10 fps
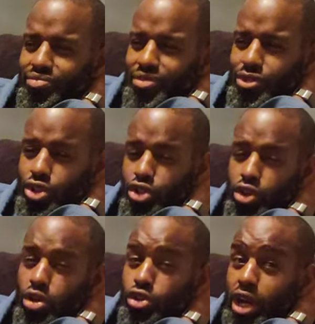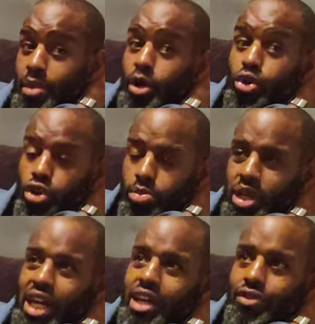your MO, your
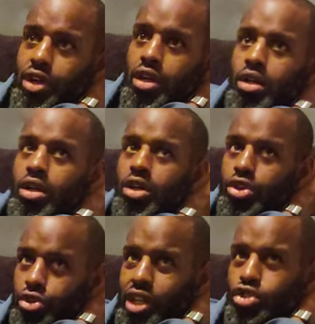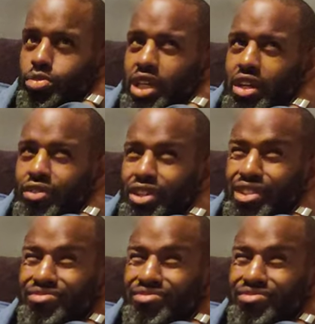behaviour, your natural behaviour?